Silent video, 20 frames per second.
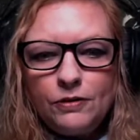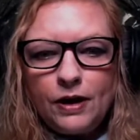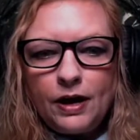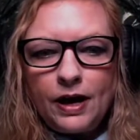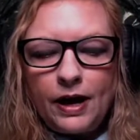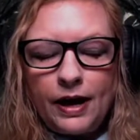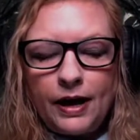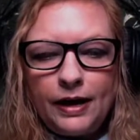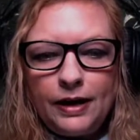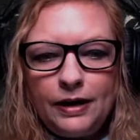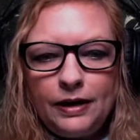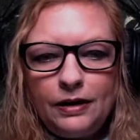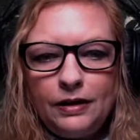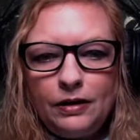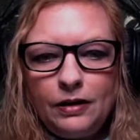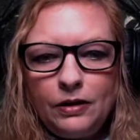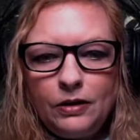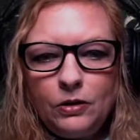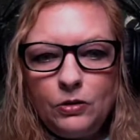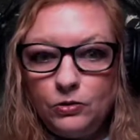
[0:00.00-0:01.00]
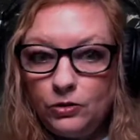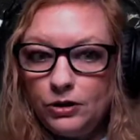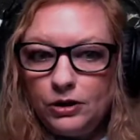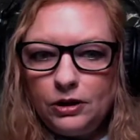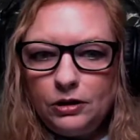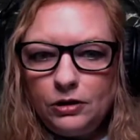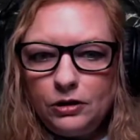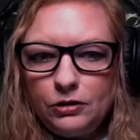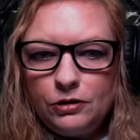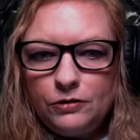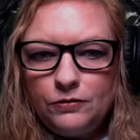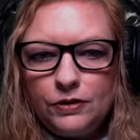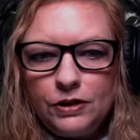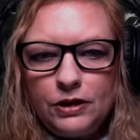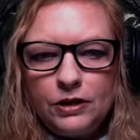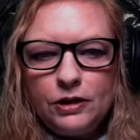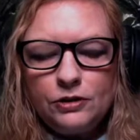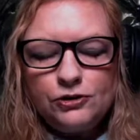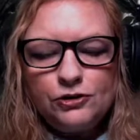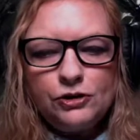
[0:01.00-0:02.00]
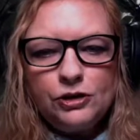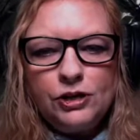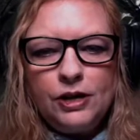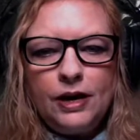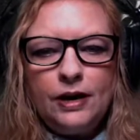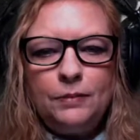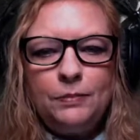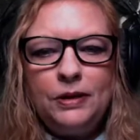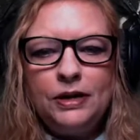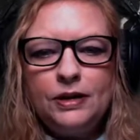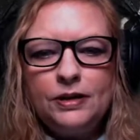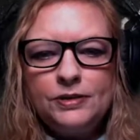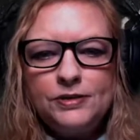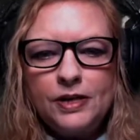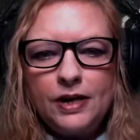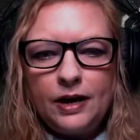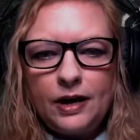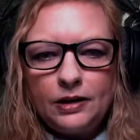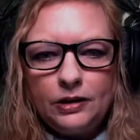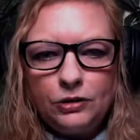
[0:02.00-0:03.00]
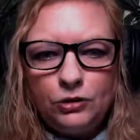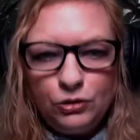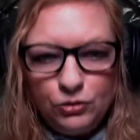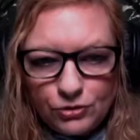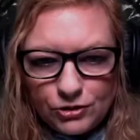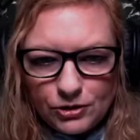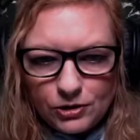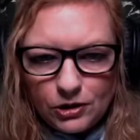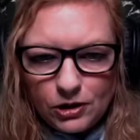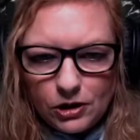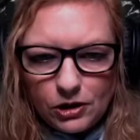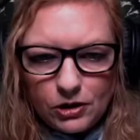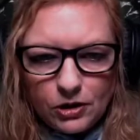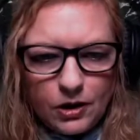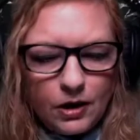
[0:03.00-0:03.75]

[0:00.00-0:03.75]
I only heard it yesterday because I got a news alert.